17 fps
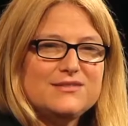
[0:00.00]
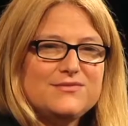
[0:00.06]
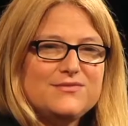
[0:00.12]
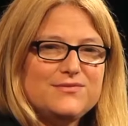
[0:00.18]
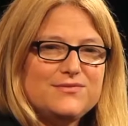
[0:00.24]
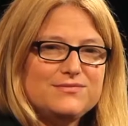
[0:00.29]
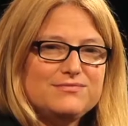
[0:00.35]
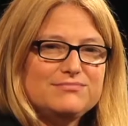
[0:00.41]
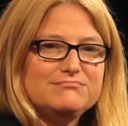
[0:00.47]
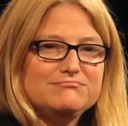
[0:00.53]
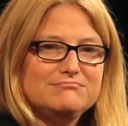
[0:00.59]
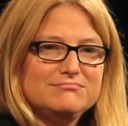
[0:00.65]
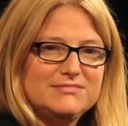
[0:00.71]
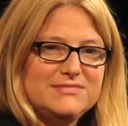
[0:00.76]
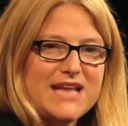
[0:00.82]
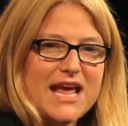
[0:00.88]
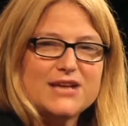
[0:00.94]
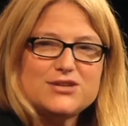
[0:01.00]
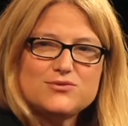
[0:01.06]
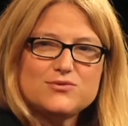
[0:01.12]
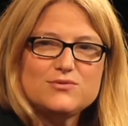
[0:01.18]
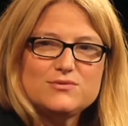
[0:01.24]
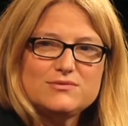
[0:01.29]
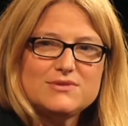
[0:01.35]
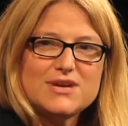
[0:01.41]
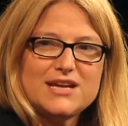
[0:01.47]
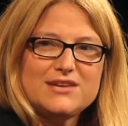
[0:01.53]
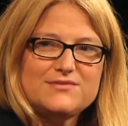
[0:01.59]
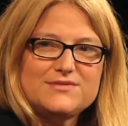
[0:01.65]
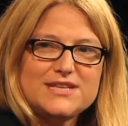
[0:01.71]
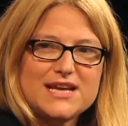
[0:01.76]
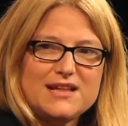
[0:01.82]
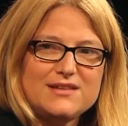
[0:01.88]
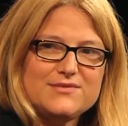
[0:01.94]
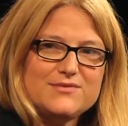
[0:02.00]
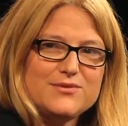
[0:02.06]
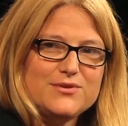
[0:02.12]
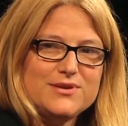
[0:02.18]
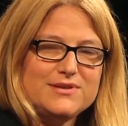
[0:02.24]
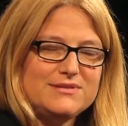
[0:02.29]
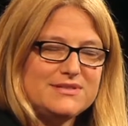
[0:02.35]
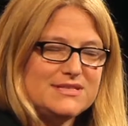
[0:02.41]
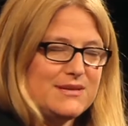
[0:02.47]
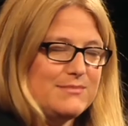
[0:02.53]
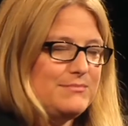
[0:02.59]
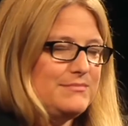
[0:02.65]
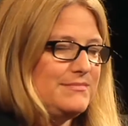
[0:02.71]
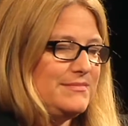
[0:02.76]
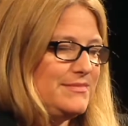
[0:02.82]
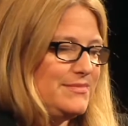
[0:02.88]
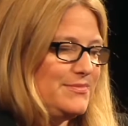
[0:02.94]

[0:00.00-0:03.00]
of natural kind of talent for it because I'm